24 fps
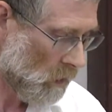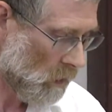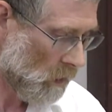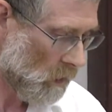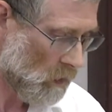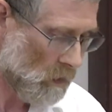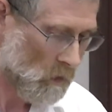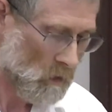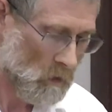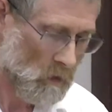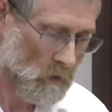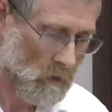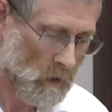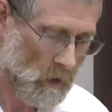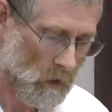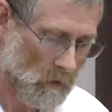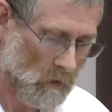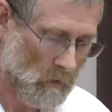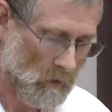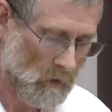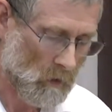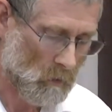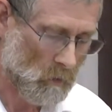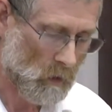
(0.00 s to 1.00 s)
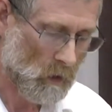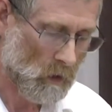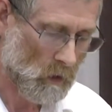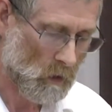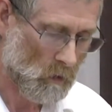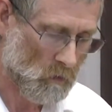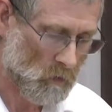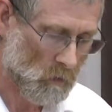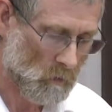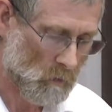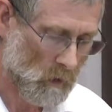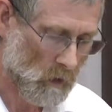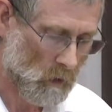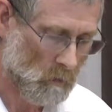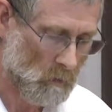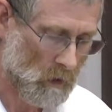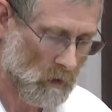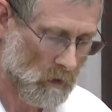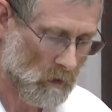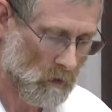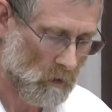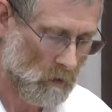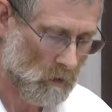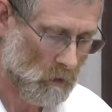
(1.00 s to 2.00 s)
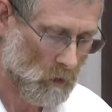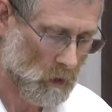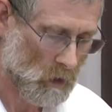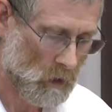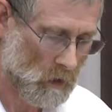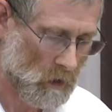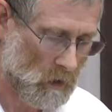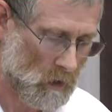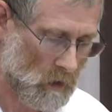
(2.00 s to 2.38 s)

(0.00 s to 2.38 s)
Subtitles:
And the other thing we learn from this passage